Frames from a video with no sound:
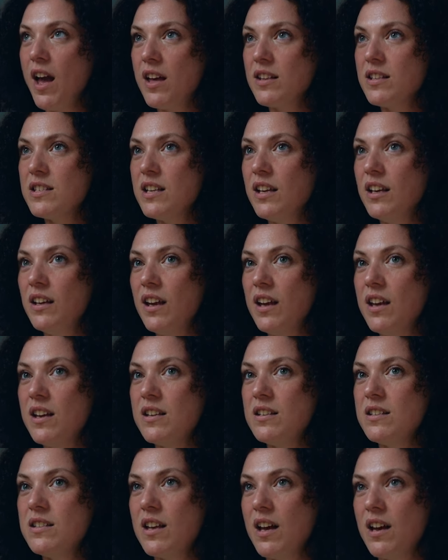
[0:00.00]
acting
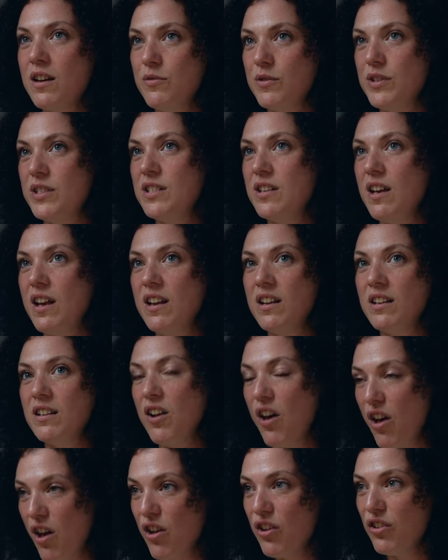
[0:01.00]
is, I would say,
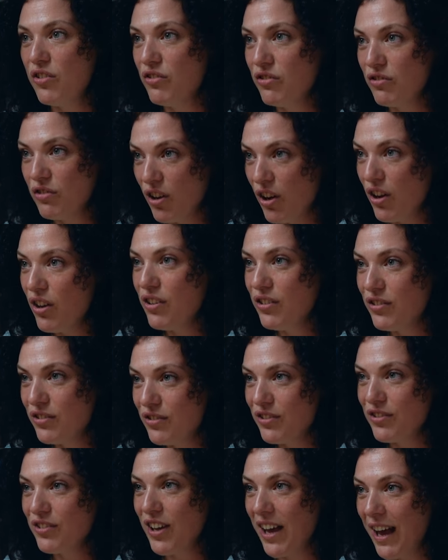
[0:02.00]
learn,
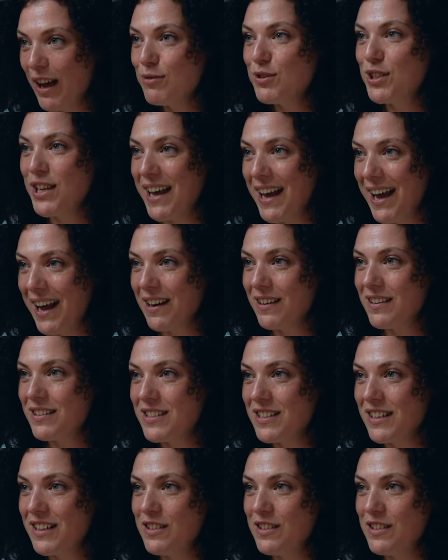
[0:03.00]
learn how to act.